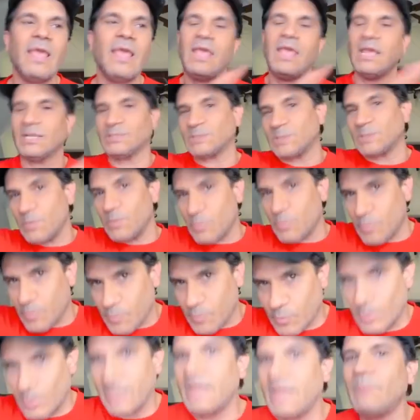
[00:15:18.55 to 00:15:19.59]
It's
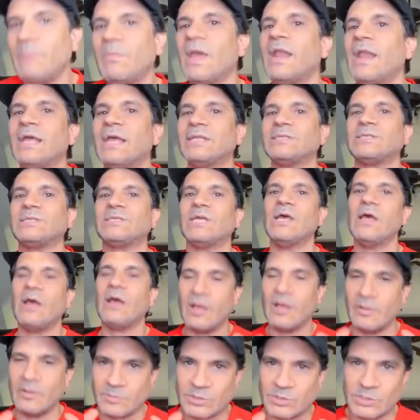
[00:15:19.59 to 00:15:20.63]
3 minutes
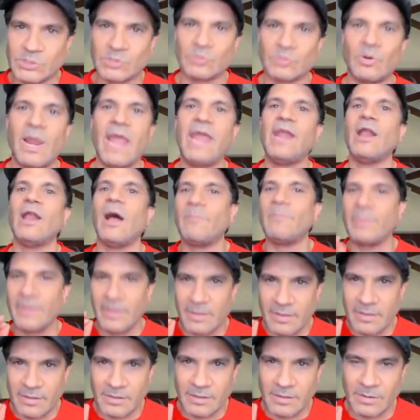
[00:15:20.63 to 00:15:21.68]
of straight up
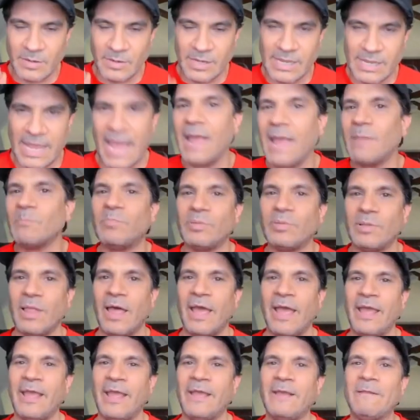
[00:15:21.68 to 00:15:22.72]

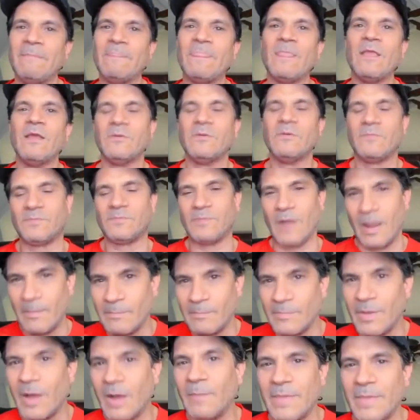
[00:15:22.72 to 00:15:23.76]
gameplay
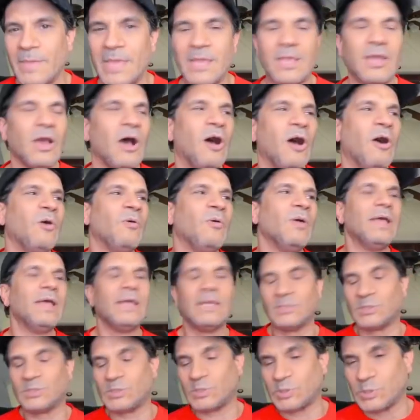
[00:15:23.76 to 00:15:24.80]
from Amico,
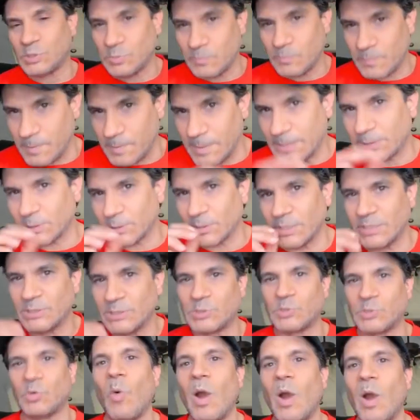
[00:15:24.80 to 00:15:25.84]
featuring
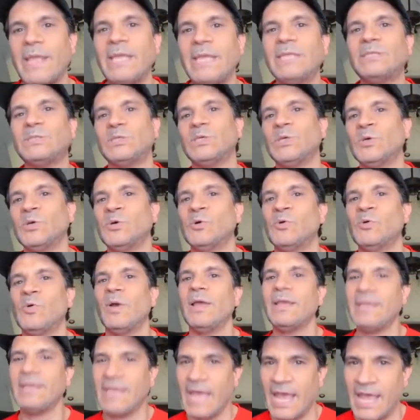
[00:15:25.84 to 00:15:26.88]

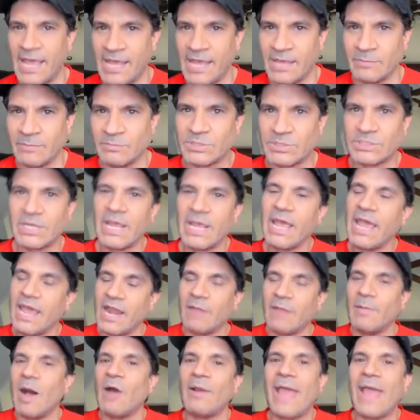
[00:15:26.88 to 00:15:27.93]
22 games, and
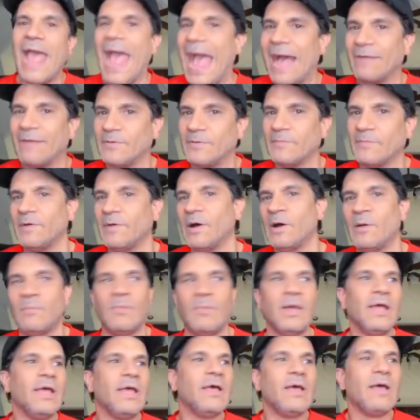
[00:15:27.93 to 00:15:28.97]
about half of
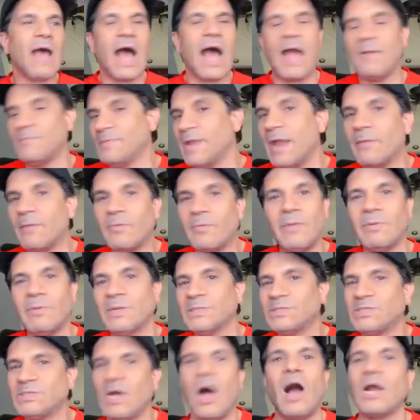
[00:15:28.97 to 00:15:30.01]
them I've never
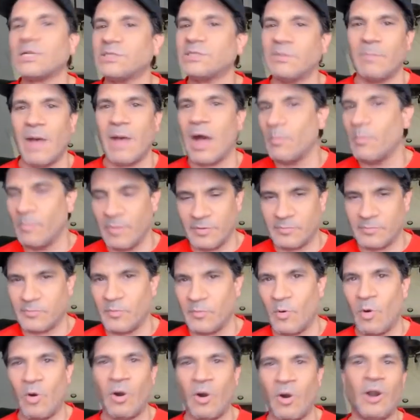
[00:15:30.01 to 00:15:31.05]
even talked about
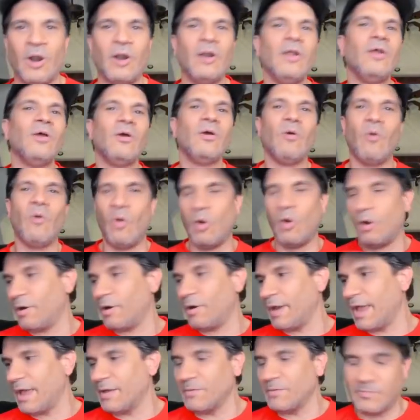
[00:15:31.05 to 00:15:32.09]
before or
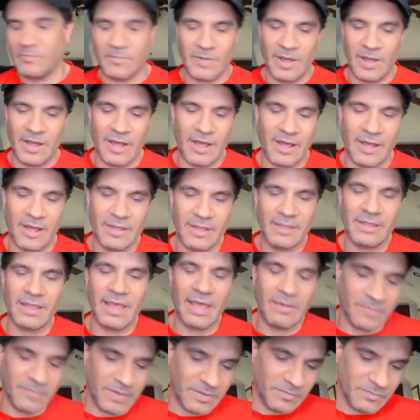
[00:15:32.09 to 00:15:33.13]
have
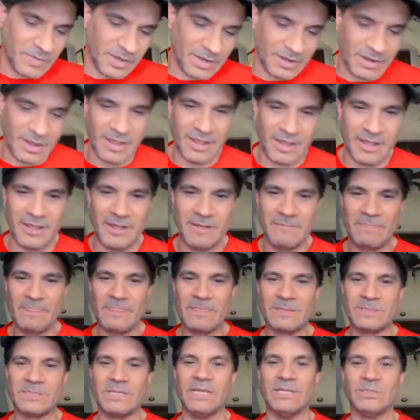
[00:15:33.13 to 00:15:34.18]
even
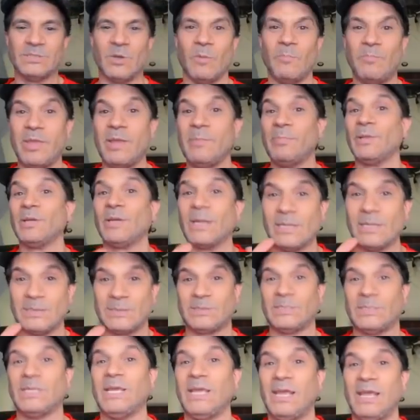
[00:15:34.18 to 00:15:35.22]
seen. So people are going to
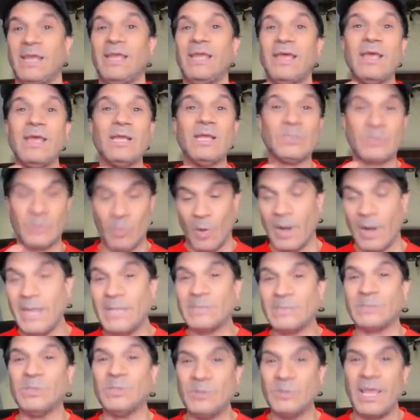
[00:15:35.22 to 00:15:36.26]
see
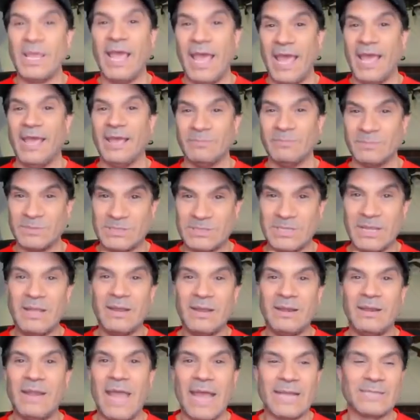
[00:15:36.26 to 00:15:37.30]
22 games
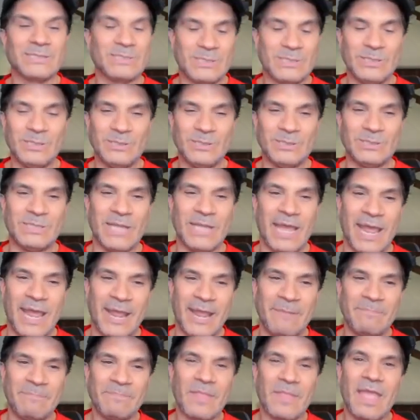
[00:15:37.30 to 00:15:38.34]
next
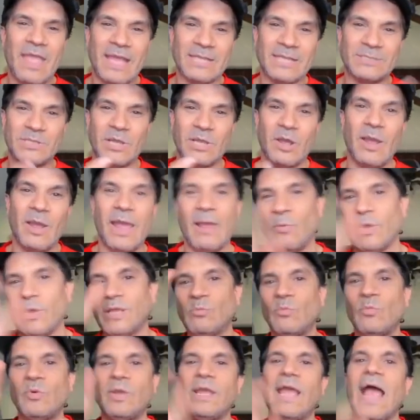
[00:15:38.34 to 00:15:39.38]
Tuesday, and
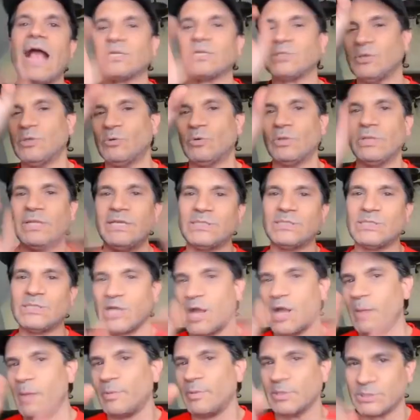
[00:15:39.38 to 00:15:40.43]
we actually released a
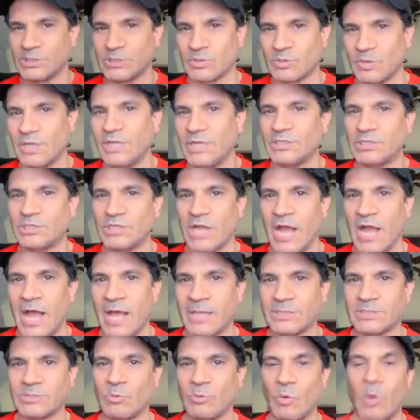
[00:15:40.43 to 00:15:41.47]
couple of
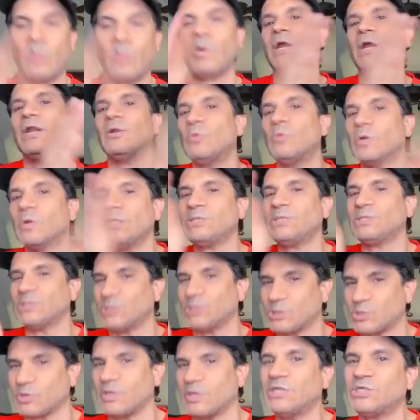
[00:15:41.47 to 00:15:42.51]
screenshots. Well, we're going to release a
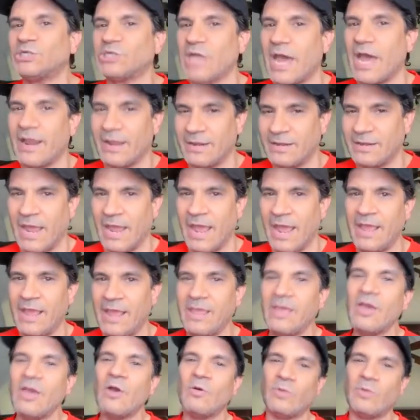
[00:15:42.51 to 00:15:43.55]
screenshot a
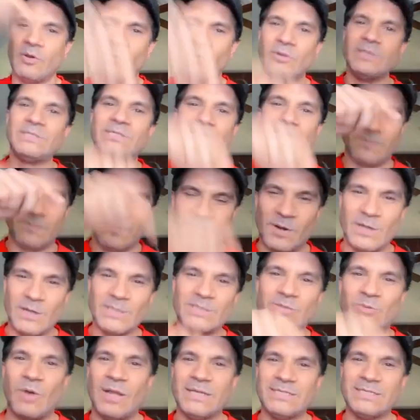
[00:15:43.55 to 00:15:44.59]
day. We released the
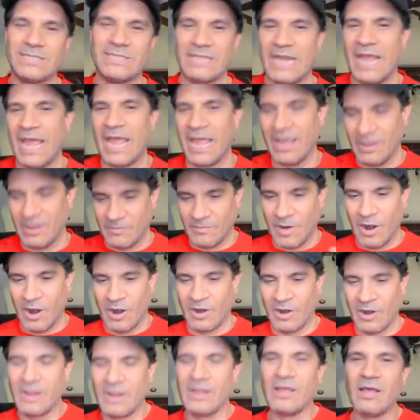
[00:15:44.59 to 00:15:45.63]
first one today of
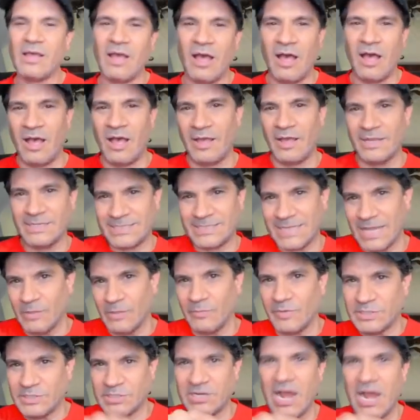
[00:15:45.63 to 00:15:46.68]
our
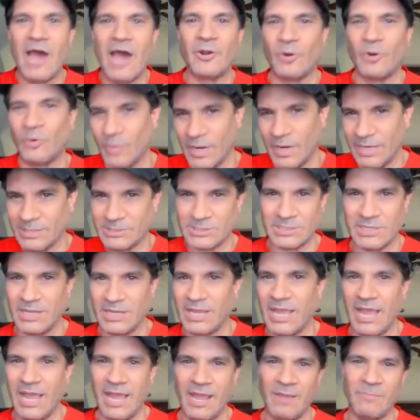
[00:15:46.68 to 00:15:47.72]
Intellivision auto racing
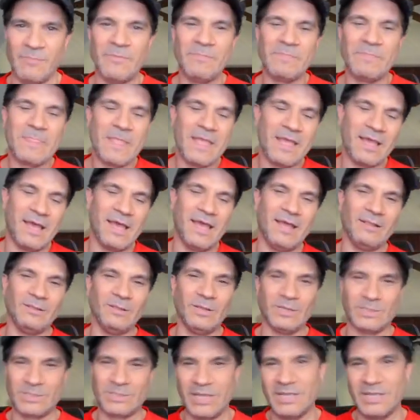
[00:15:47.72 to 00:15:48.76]
game.
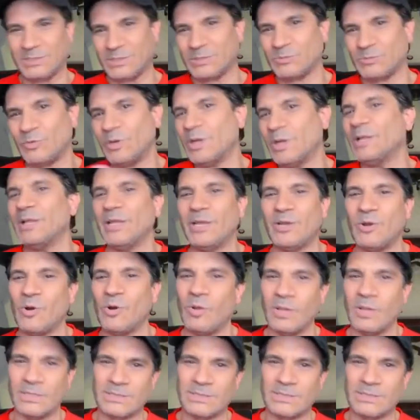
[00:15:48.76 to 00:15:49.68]
It's really cool.